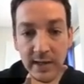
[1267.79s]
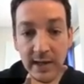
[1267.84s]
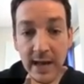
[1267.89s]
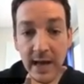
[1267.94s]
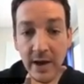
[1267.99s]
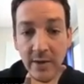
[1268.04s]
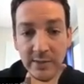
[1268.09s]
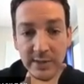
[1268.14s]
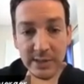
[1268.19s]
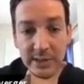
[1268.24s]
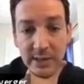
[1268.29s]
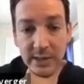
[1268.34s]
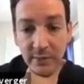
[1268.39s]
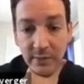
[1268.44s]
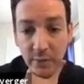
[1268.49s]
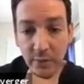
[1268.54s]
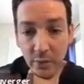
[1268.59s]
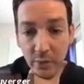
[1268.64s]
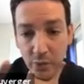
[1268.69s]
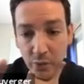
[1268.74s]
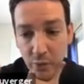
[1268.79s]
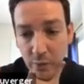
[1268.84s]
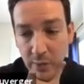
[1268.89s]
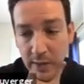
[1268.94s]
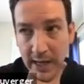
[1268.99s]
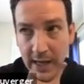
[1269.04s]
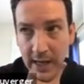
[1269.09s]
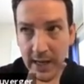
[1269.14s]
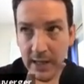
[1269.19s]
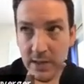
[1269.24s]
And now instead of the
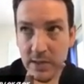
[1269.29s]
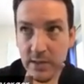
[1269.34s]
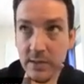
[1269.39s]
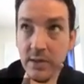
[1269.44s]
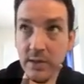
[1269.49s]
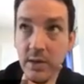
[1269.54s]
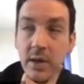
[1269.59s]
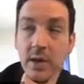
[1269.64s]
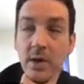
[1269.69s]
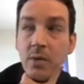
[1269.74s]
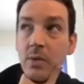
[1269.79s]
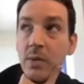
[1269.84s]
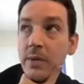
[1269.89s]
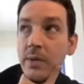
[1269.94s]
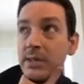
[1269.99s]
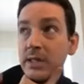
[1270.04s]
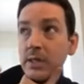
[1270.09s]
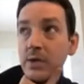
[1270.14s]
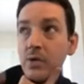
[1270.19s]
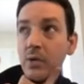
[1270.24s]
create, what was it?